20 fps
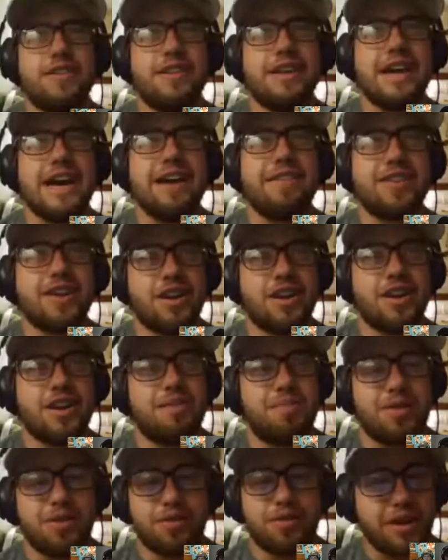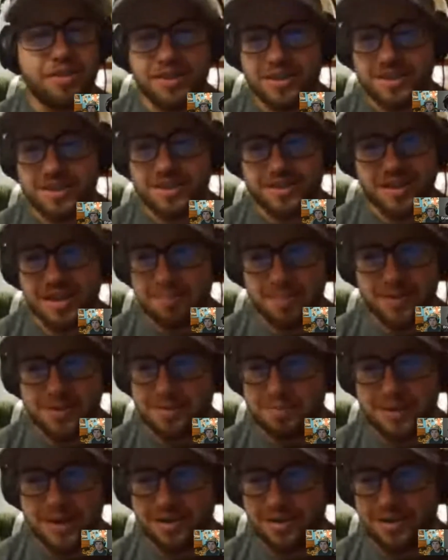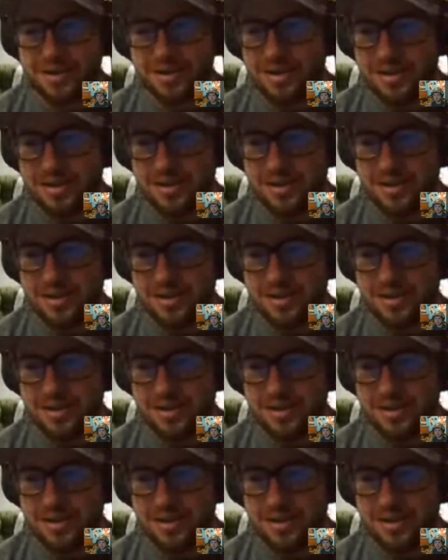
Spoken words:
have gone up, but the racing has not been better.